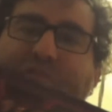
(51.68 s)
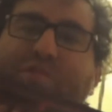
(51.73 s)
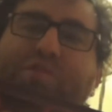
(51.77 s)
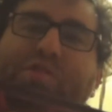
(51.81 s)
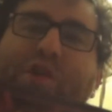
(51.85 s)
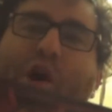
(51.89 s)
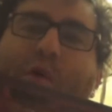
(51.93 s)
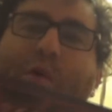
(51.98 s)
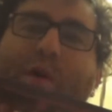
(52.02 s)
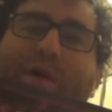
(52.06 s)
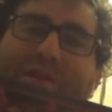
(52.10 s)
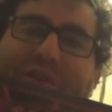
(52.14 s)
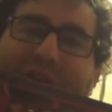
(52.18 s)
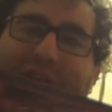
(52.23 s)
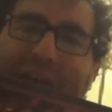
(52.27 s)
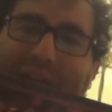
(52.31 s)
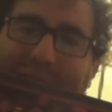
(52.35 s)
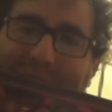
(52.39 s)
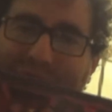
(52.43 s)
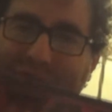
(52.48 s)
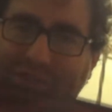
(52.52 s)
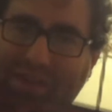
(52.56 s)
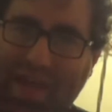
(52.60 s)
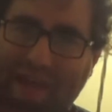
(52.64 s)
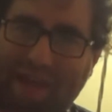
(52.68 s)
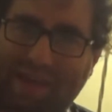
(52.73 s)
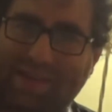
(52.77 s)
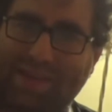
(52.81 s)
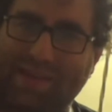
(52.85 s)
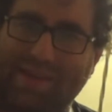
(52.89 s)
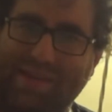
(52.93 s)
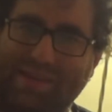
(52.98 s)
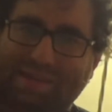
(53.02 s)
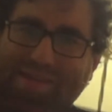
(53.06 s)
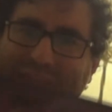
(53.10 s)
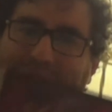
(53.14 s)
No other games like
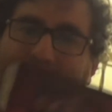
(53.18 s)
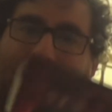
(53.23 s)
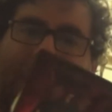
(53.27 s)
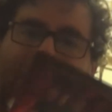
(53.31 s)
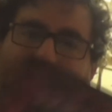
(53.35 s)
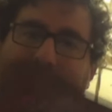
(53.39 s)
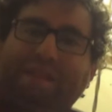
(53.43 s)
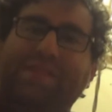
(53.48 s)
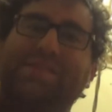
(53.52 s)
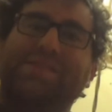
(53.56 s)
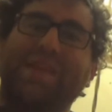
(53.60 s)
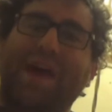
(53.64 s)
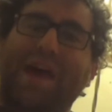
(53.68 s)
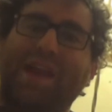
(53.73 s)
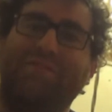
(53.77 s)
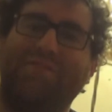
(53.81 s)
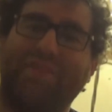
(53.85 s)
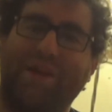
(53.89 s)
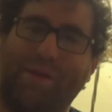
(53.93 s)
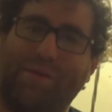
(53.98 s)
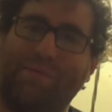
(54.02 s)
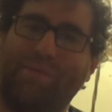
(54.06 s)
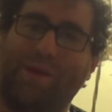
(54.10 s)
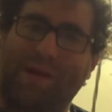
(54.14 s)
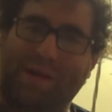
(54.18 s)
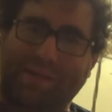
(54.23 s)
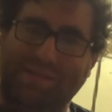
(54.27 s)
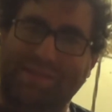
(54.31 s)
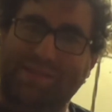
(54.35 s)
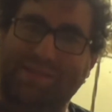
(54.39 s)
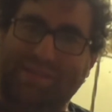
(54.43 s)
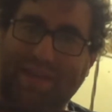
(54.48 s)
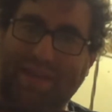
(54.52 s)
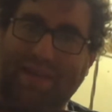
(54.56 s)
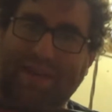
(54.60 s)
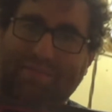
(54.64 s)
this, and it's not available on
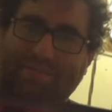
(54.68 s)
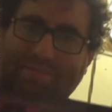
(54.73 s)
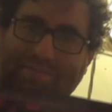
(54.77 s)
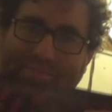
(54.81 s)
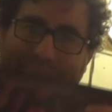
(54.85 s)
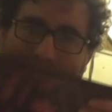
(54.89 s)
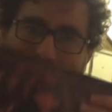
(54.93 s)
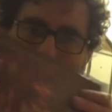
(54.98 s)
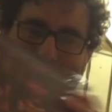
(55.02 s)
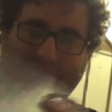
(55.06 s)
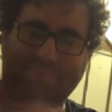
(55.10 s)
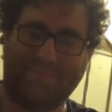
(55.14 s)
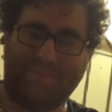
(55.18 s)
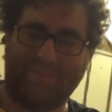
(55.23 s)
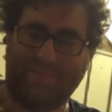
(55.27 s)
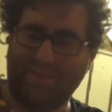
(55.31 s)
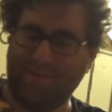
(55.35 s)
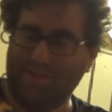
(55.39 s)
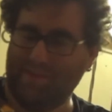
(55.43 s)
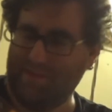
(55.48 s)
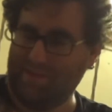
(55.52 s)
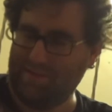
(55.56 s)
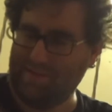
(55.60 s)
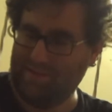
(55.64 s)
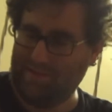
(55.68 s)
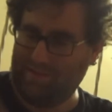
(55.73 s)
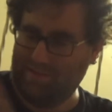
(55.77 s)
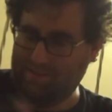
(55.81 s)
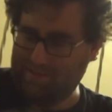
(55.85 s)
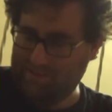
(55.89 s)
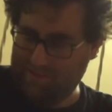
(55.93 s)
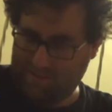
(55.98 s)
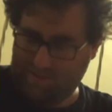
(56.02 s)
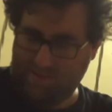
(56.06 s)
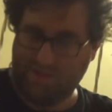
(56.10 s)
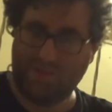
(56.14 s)
Steam.
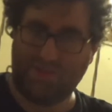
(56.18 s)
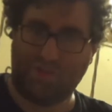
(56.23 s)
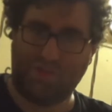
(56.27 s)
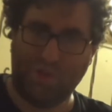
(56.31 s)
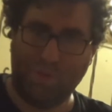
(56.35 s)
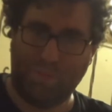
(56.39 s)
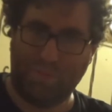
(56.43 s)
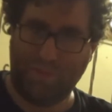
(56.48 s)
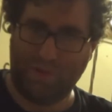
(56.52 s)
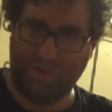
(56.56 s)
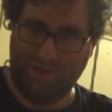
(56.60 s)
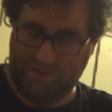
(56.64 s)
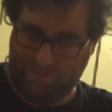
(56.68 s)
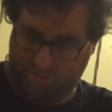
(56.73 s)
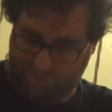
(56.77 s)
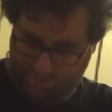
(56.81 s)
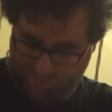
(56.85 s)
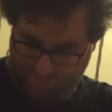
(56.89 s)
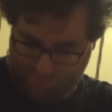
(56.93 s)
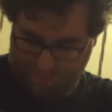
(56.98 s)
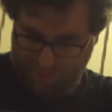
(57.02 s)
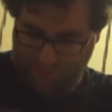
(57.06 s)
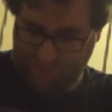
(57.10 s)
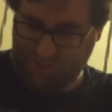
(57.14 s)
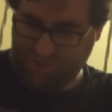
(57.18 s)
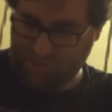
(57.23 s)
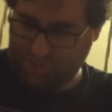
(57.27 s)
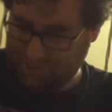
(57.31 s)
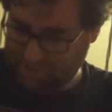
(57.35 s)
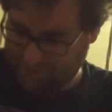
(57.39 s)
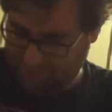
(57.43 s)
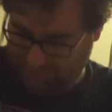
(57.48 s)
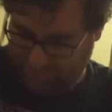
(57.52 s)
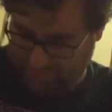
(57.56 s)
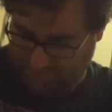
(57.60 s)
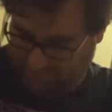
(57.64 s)
Stupid
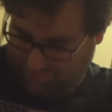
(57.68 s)
Blizzard.